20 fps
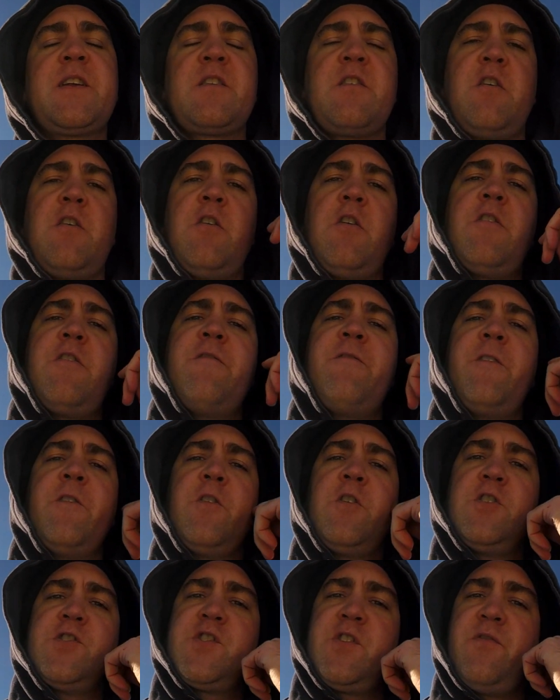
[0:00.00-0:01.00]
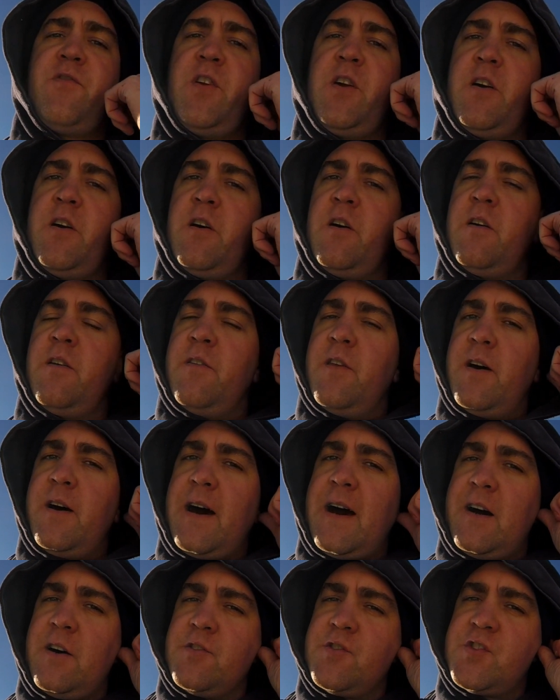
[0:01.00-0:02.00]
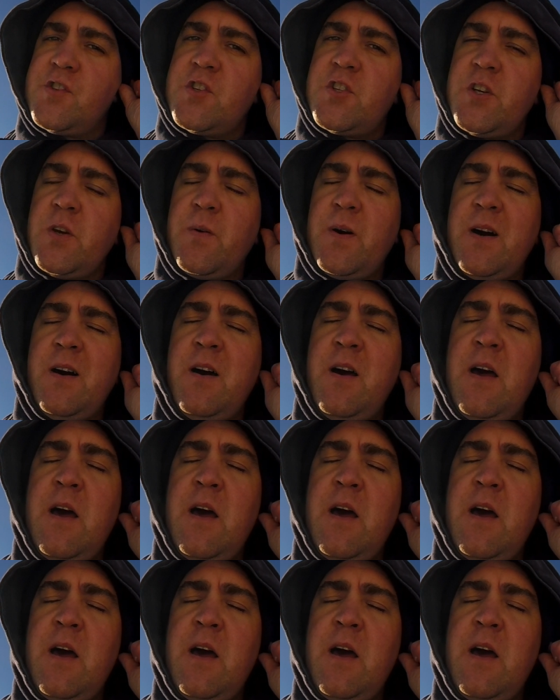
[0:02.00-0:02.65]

north, for those of you that aren't so sure.